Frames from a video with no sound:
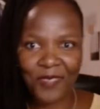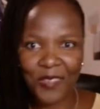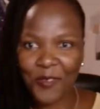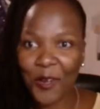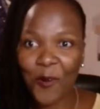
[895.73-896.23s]

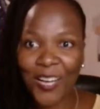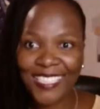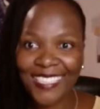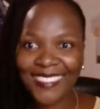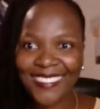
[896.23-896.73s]
If you're
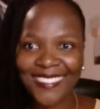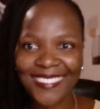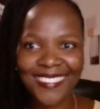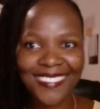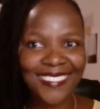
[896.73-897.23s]
watching
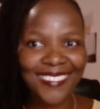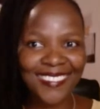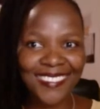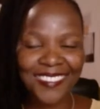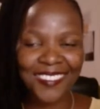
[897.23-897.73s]

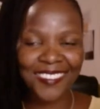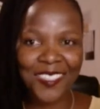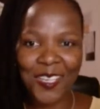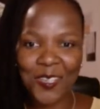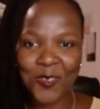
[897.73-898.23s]

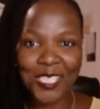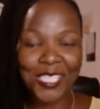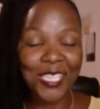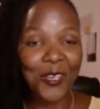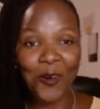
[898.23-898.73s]
and you want to
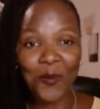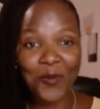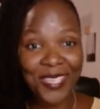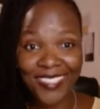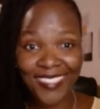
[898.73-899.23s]
share your
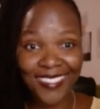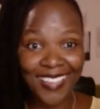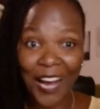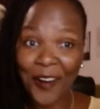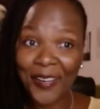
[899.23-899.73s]
opinion,
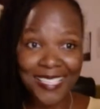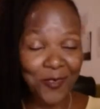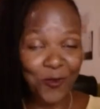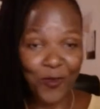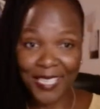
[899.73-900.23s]
how has
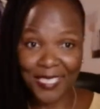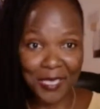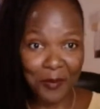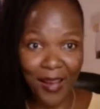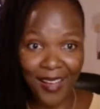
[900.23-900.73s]
that worked in
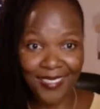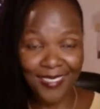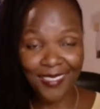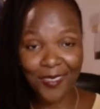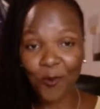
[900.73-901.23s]
the past?